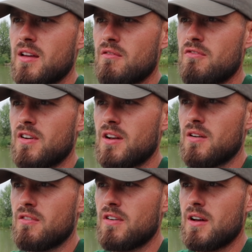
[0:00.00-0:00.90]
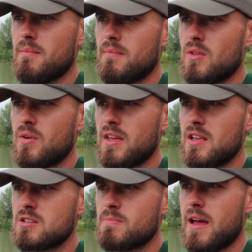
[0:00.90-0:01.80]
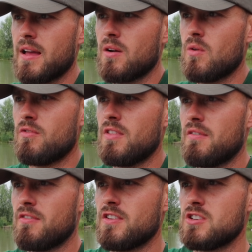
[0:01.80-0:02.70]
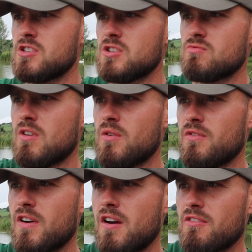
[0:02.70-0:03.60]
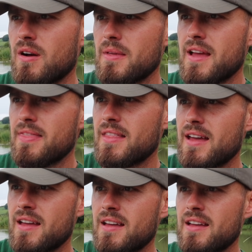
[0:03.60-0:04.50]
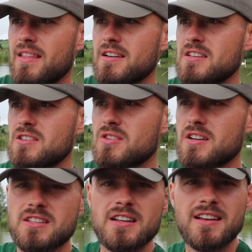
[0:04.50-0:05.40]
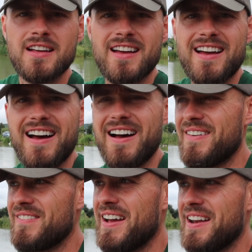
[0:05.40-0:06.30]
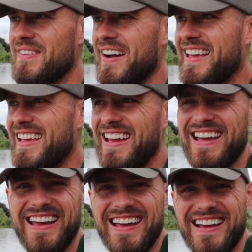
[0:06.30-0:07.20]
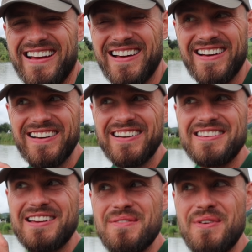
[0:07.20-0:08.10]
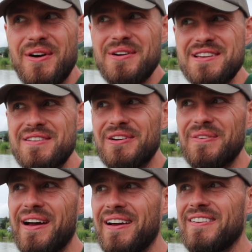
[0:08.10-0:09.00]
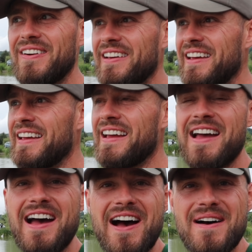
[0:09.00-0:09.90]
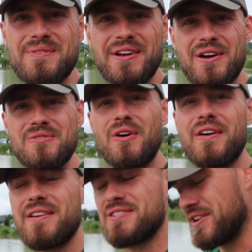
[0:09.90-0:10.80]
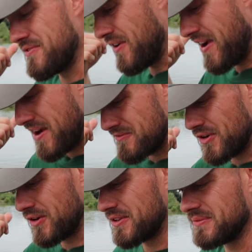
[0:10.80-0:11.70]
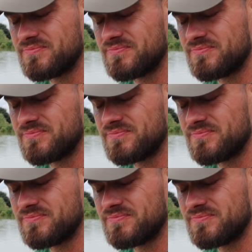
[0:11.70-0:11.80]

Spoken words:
in front of not Ian's peg. Oh, another fish has just rolled further up the end there. That's interesting. Anyway, taking my eyes everywhere, crikey. But no, right, so right hand rod,